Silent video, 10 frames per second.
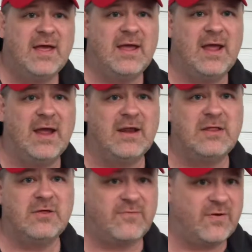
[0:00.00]
And it's
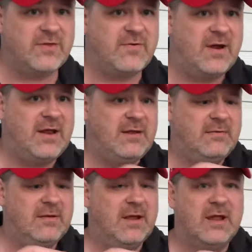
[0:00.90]
just frustrating.
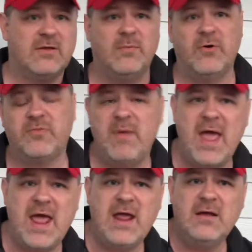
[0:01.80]
It's almost
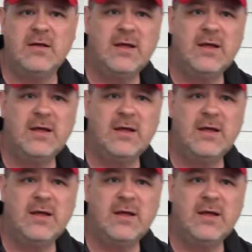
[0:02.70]
May,